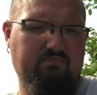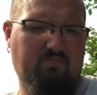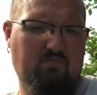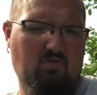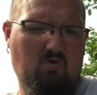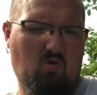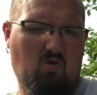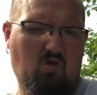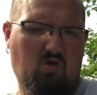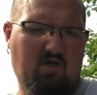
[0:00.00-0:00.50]

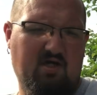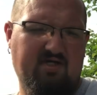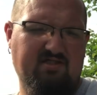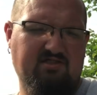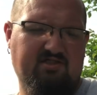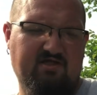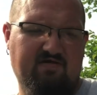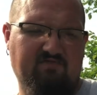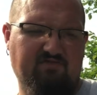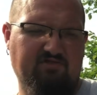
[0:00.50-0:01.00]
Oh, that's
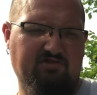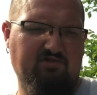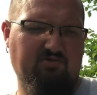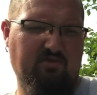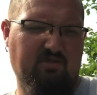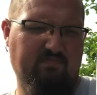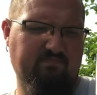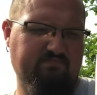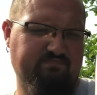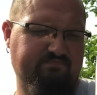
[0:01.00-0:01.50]
definitely
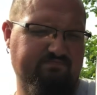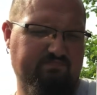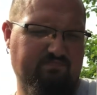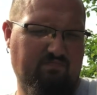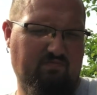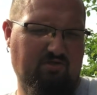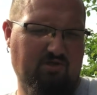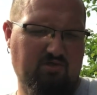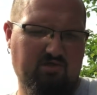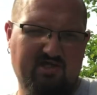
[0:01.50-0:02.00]
sweet.
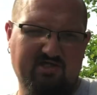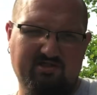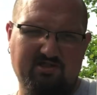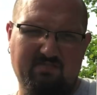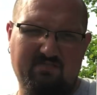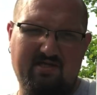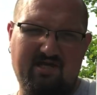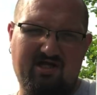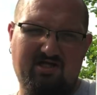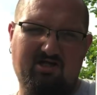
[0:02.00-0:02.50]
You get
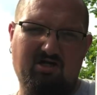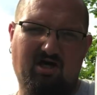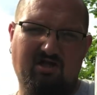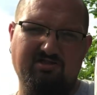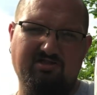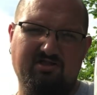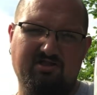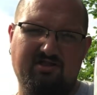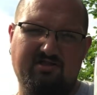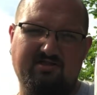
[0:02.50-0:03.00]
some of that
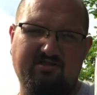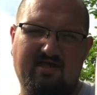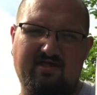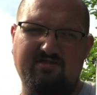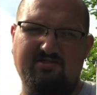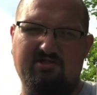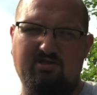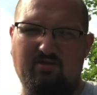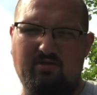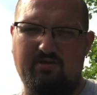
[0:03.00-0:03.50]
custardy
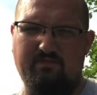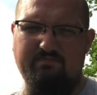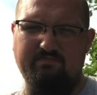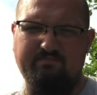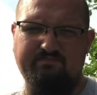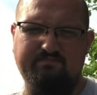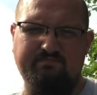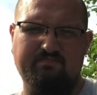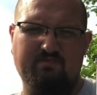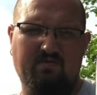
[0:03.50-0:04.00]
taste to it.
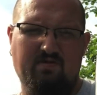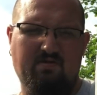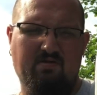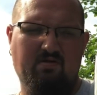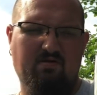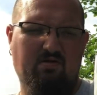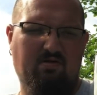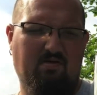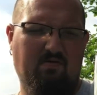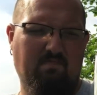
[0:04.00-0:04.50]

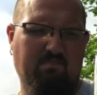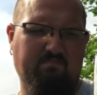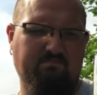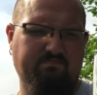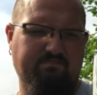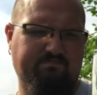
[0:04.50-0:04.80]
Um,